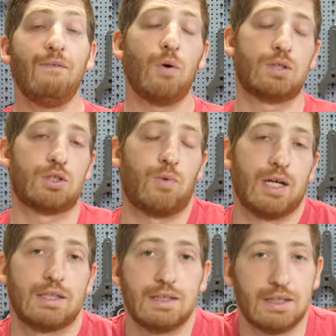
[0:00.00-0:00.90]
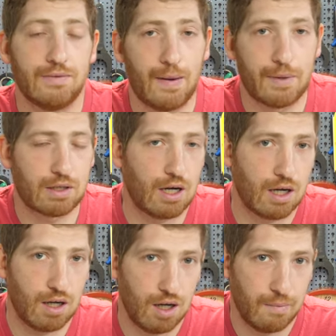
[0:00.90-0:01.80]
folks, it's Ray of
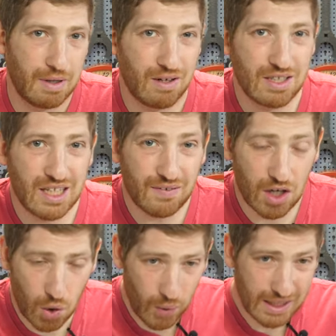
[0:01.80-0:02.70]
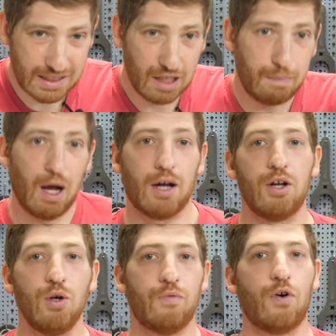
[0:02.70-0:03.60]
DCRainmaker.com here, and today I've got a quick tip on
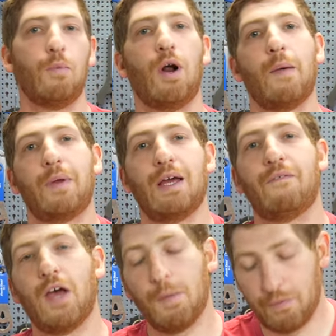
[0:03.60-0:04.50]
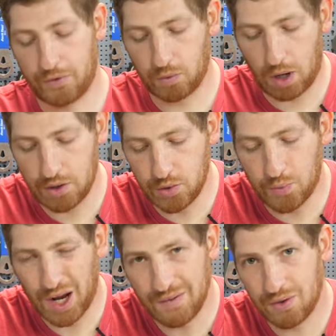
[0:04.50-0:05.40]
a new firmware update available for the Wahoo
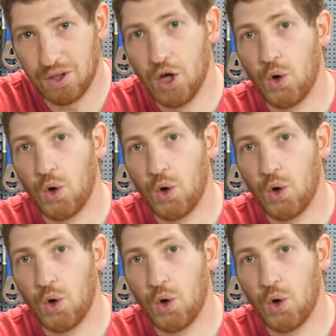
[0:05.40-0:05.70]
Rival,